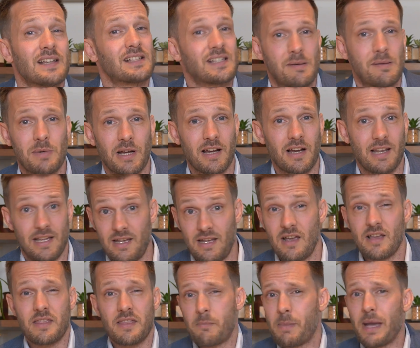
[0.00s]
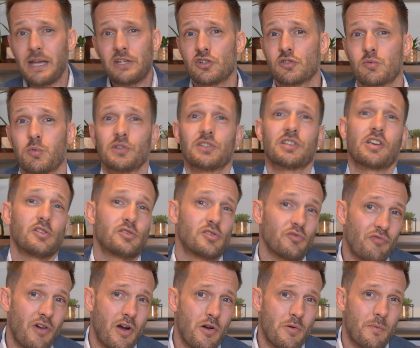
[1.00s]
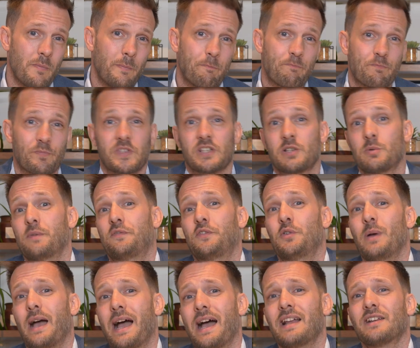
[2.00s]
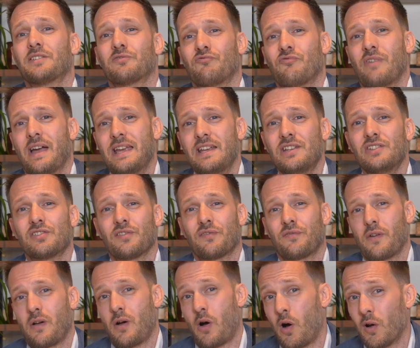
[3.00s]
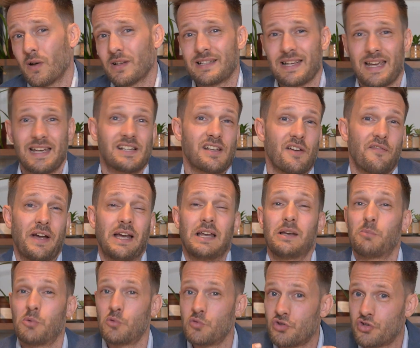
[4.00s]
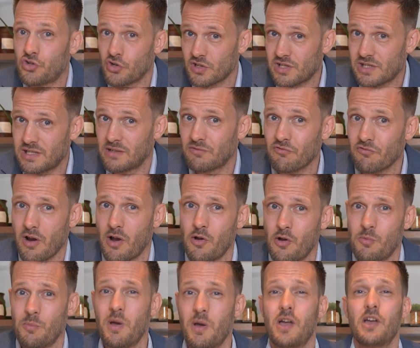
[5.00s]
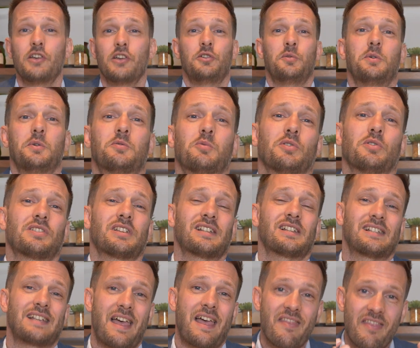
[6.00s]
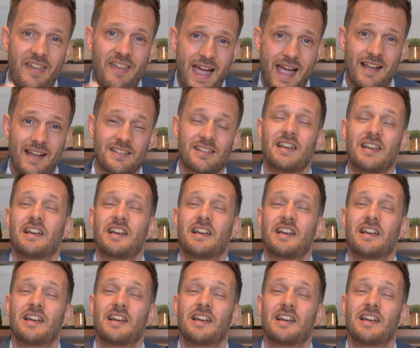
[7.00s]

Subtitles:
Similarly, they may just want to go to Rome. So if you had a range of holidays available just in Rome, you would want to set that